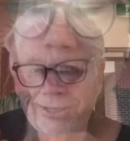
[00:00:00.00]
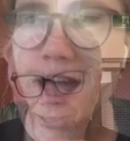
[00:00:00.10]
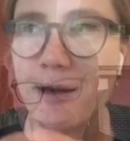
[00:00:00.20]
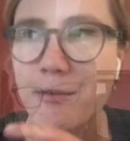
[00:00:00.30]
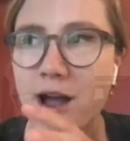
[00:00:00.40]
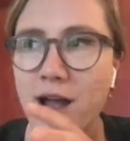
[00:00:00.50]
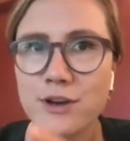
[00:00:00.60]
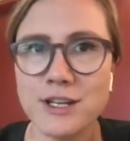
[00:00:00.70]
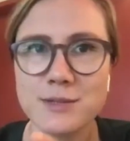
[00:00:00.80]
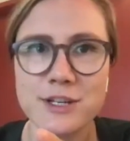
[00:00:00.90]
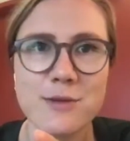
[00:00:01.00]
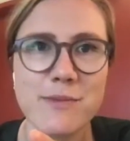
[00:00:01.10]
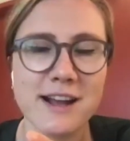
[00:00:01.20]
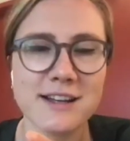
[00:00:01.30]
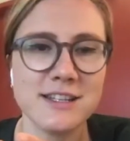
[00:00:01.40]
I wanted to bring you
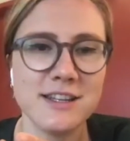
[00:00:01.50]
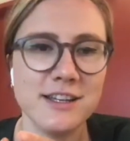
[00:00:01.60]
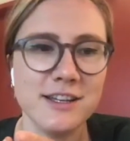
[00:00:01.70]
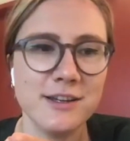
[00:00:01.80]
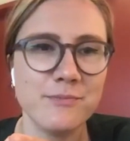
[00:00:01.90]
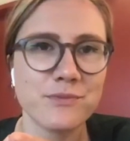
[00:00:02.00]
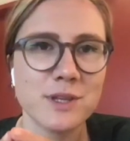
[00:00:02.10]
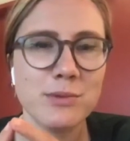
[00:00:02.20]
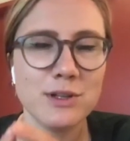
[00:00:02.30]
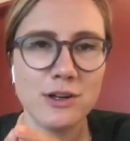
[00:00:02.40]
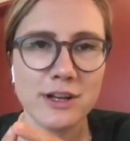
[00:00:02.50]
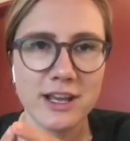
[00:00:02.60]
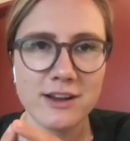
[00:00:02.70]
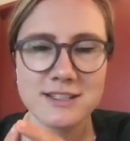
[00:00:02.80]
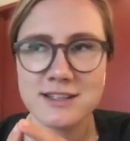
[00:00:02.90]
back to the
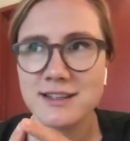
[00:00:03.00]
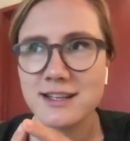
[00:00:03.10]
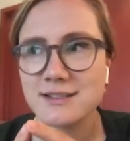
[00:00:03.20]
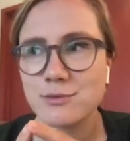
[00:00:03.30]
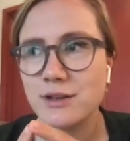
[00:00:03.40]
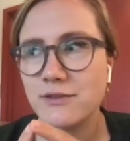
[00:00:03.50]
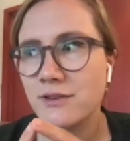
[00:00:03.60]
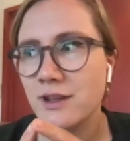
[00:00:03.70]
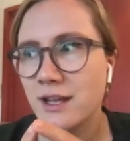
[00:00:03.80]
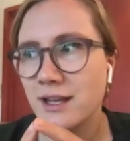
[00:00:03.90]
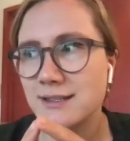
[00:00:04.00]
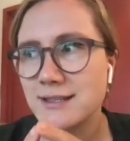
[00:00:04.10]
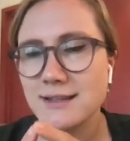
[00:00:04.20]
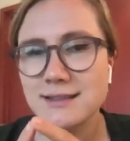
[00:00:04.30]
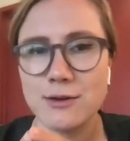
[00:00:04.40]
belonging, because I think that's
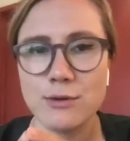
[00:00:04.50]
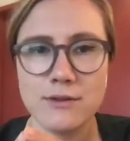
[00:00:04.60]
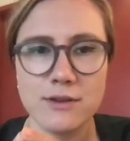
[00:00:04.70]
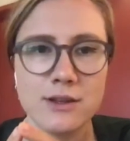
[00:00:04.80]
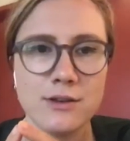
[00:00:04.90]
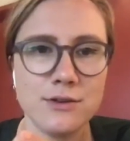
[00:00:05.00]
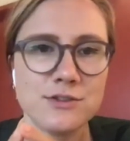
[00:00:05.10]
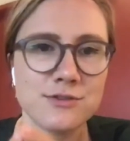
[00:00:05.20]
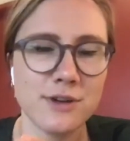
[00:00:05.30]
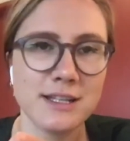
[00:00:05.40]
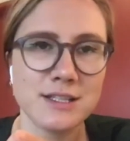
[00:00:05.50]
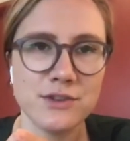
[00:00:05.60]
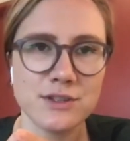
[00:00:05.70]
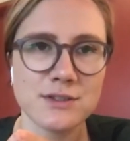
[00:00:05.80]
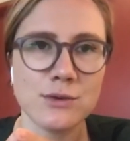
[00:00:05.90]
sounds like one of the huge strengths of
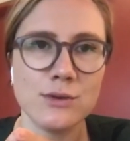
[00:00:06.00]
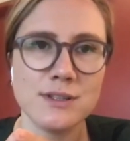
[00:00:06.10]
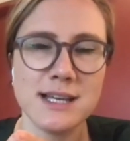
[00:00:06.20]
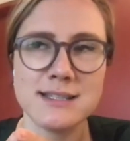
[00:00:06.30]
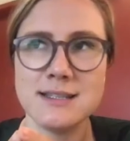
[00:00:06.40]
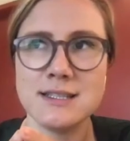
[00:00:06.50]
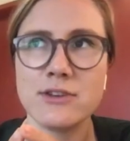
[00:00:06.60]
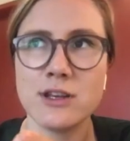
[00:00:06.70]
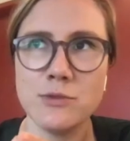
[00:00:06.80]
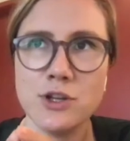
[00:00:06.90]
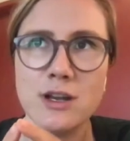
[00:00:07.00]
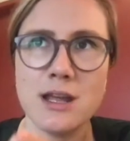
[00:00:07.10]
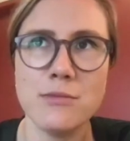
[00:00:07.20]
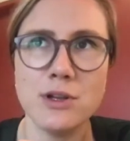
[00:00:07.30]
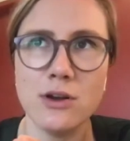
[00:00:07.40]
your school is that sense of community
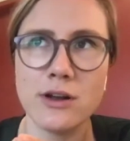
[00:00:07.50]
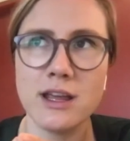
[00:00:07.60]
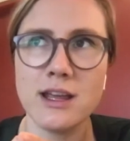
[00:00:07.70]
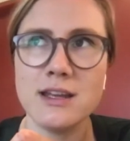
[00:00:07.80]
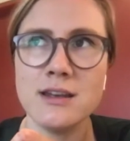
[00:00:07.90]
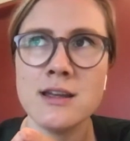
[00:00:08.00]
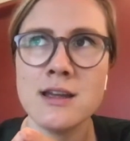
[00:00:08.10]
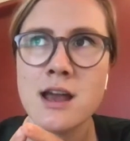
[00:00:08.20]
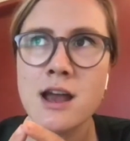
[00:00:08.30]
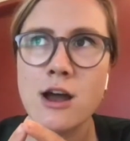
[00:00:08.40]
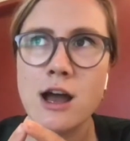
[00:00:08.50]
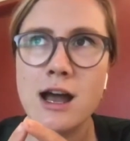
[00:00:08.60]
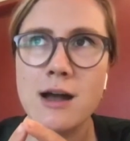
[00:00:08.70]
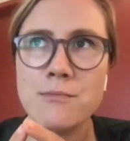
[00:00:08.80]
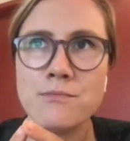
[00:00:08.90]
and belonging. And
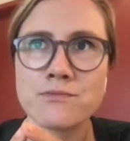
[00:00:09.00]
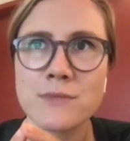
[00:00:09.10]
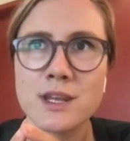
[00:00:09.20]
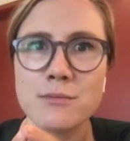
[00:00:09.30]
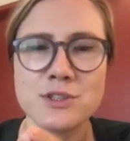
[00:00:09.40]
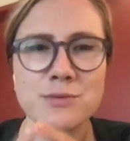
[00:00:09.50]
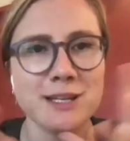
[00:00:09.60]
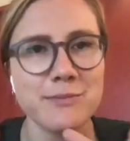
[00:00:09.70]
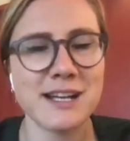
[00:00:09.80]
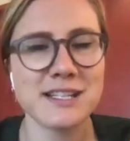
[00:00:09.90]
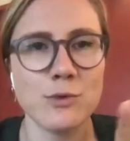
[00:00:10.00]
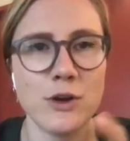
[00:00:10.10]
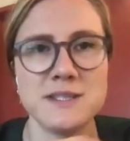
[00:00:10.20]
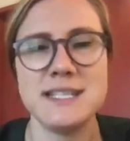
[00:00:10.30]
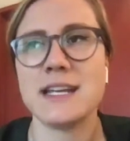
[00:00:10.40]
to bring it back to
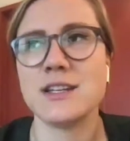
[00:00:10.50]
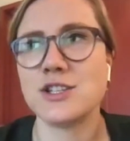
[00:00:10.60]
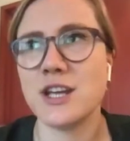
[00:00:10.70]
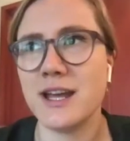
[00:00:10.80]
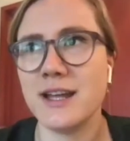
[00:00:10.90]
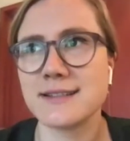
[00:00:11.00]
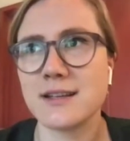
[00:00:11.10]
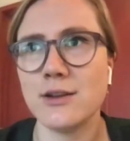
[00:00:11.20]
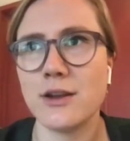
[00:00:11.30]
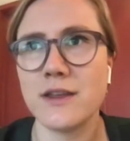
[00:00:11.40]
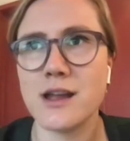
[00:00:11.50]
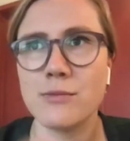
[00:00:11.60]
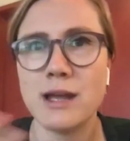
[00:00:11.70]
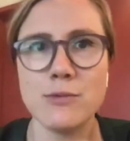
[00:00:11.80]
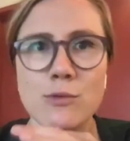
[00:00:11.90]
Worth a Second Chance, a lot of the young
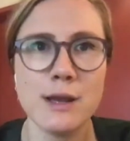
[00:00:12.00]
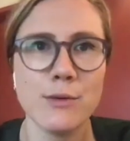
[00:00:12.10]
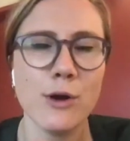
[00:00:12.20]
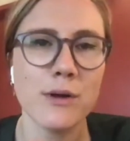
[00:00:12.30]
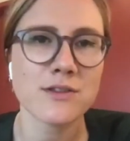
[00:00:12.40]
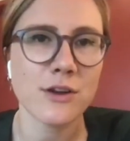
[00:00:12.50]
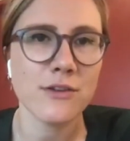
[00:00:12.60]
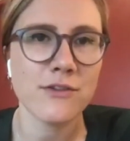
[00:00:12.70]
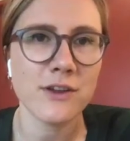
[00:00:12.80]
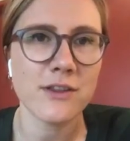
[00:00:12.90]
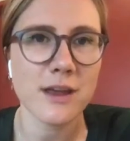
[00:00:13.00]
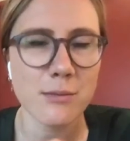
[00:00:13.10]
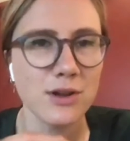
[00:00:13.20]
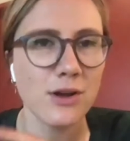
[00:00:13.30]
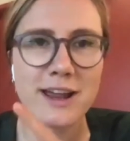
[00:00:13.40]
people we work with don't feel that they
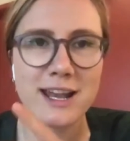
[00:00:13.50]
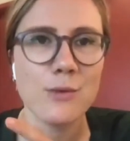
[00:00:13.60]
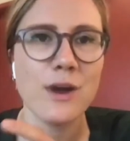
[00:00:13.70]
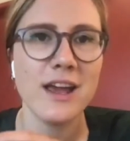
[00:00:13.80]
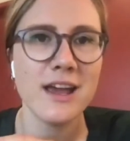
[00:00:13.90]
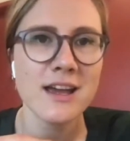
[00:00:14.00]
belong anywhere.